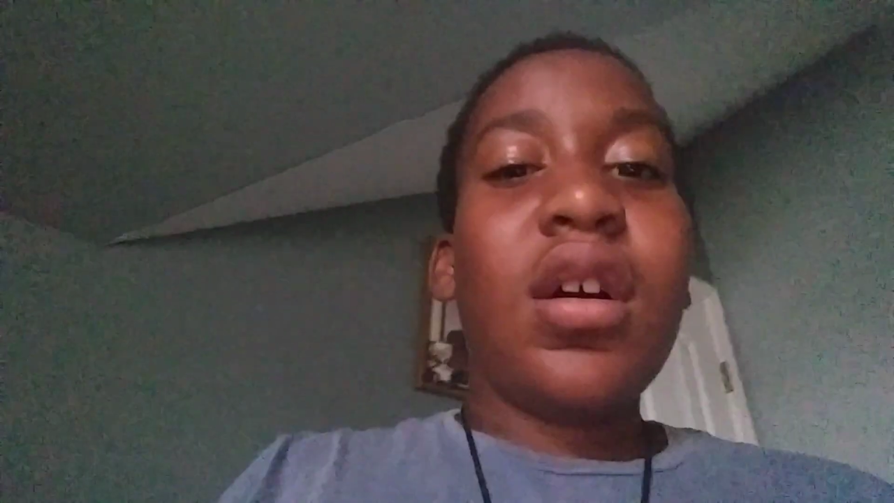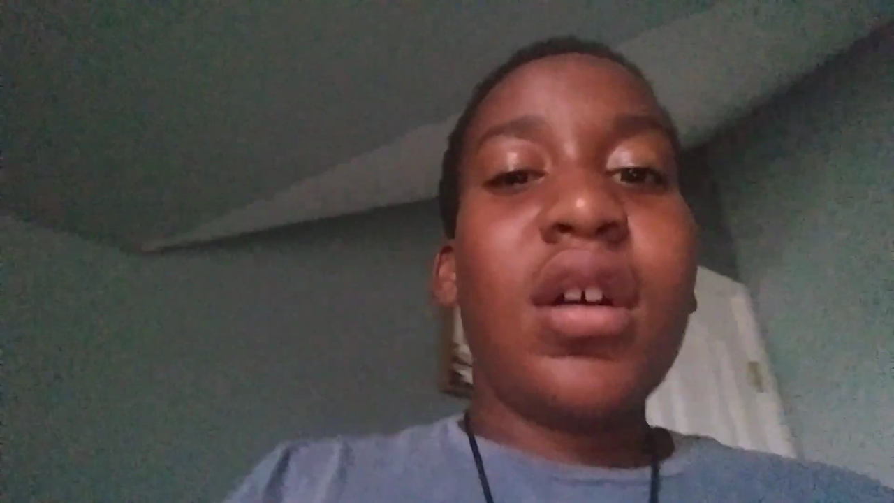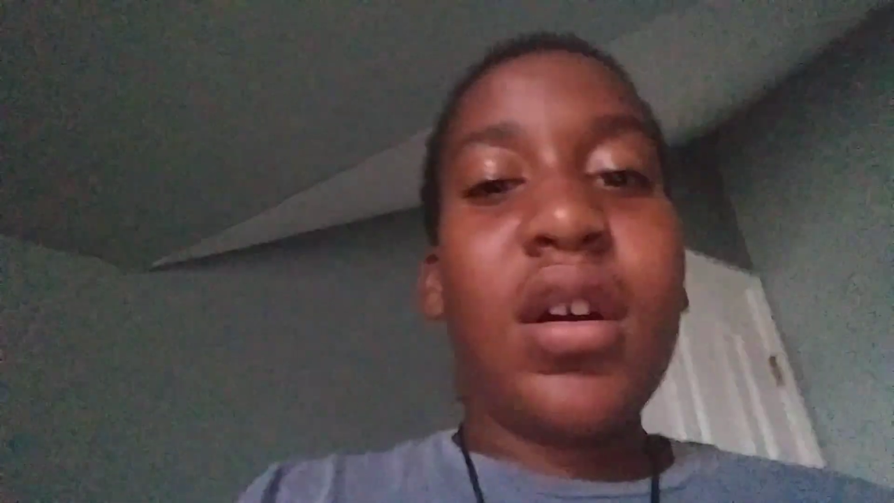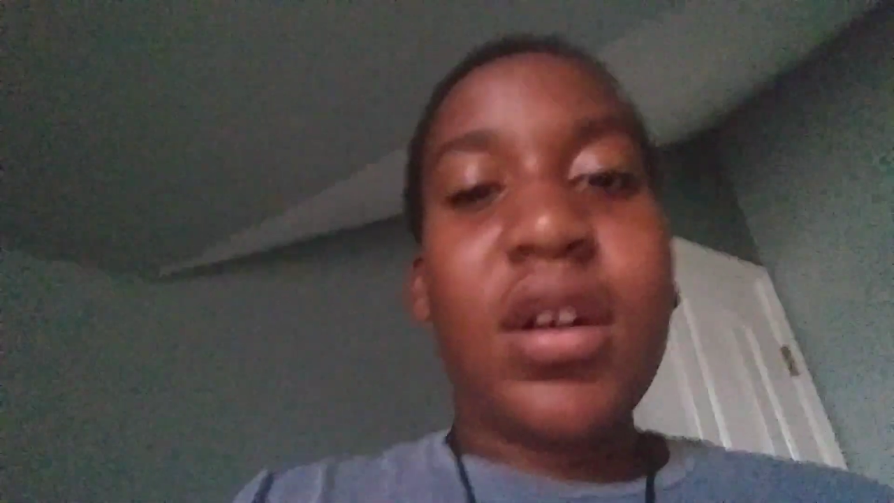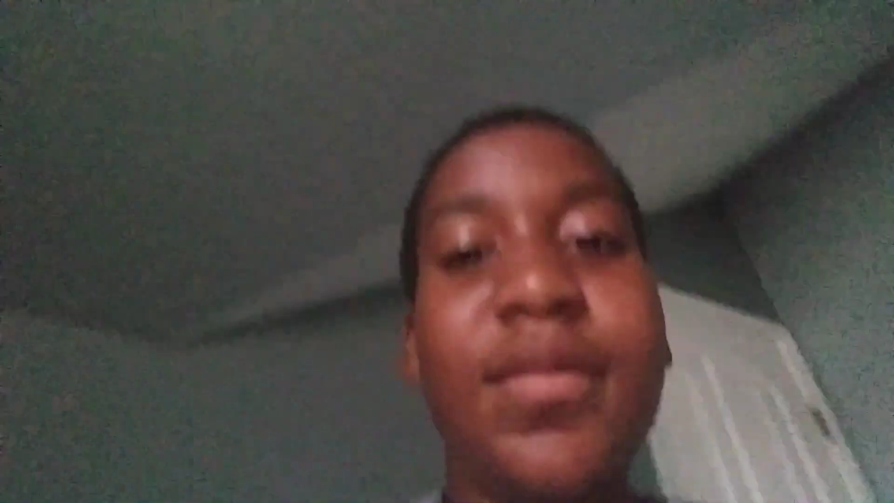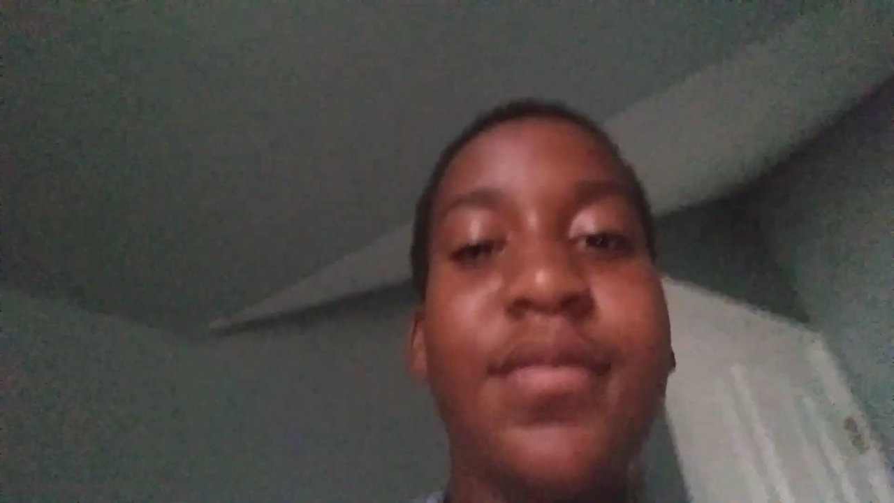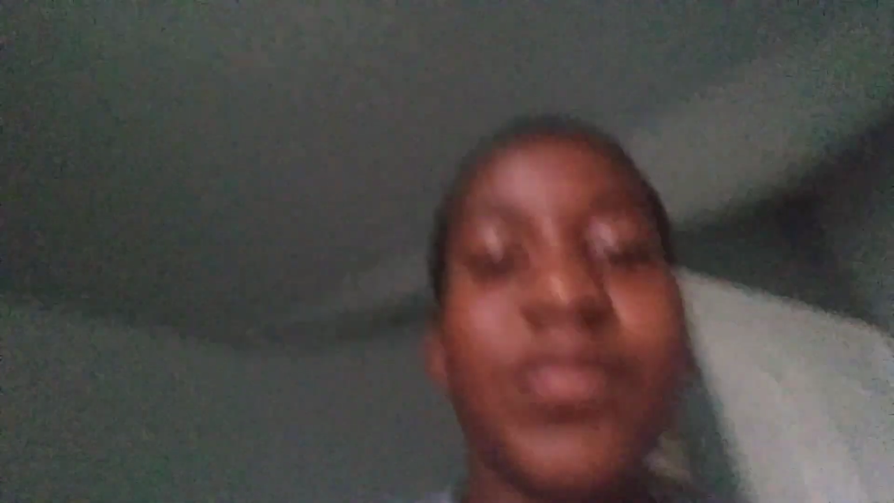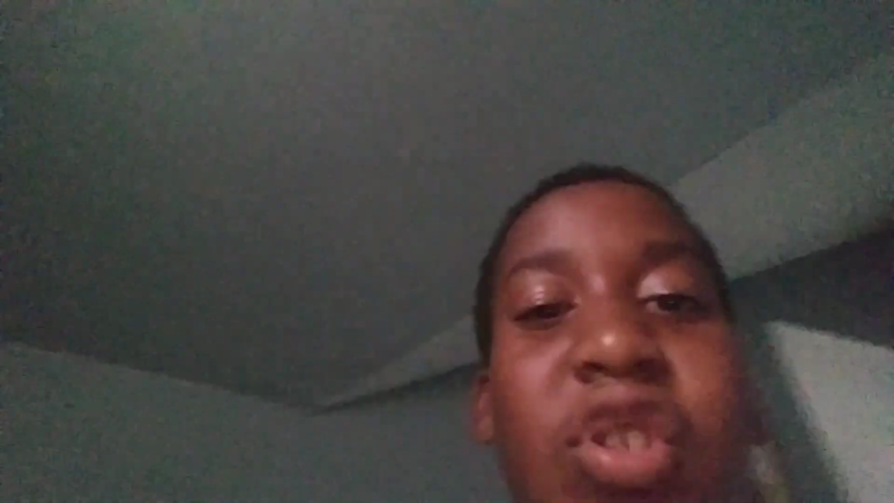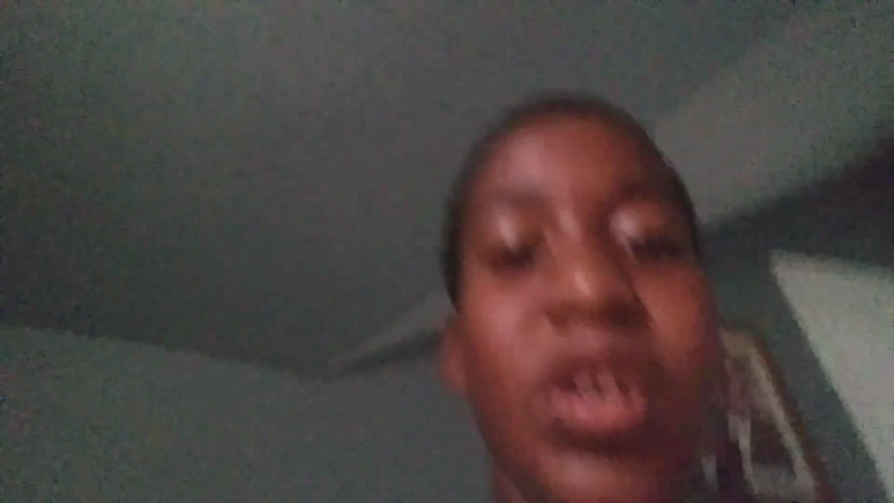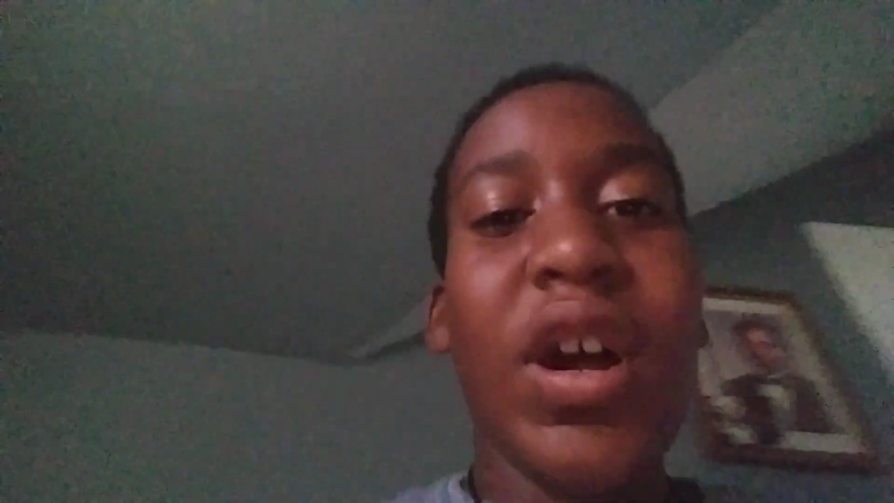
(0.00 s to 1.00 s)

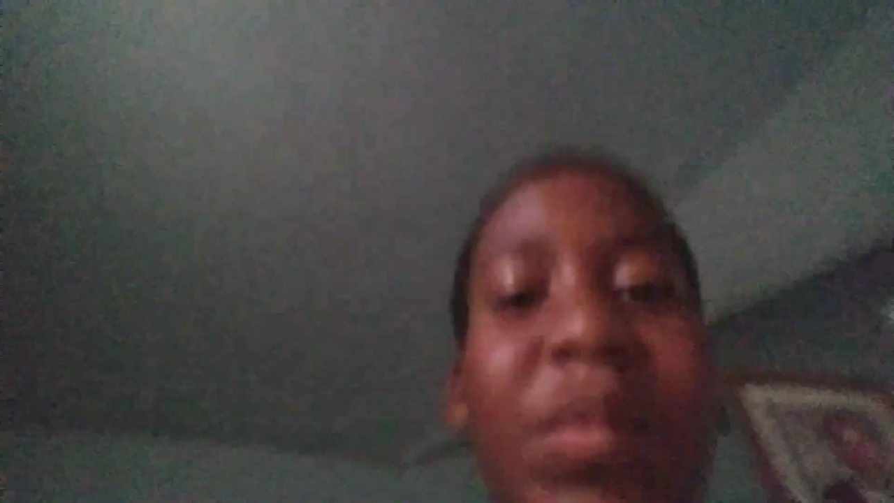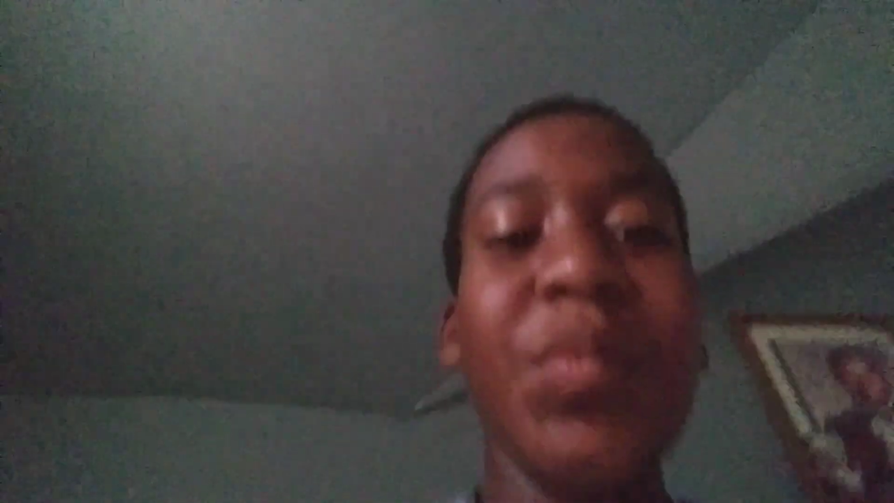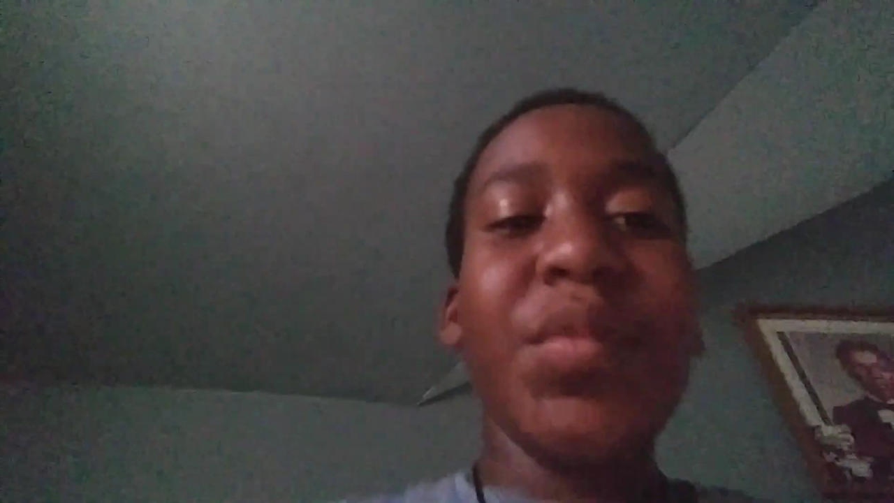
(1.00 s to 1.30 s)
So I'm